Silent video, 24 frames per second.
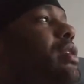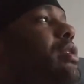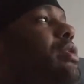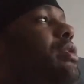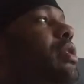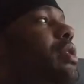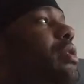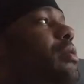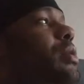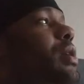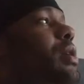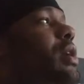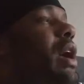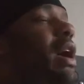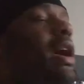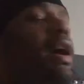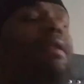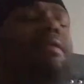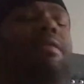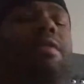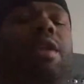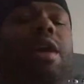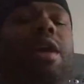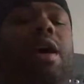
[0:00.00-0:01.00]
you know what? I
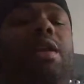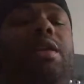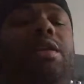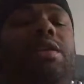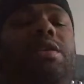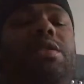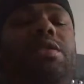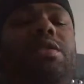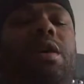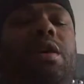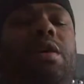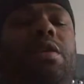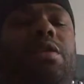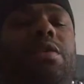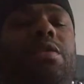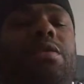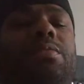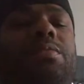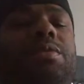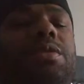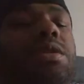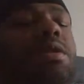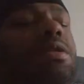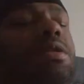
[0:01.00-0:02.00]
have a lot of these
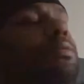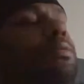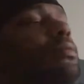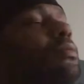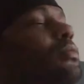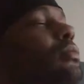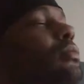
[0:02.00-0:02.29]
herbs, and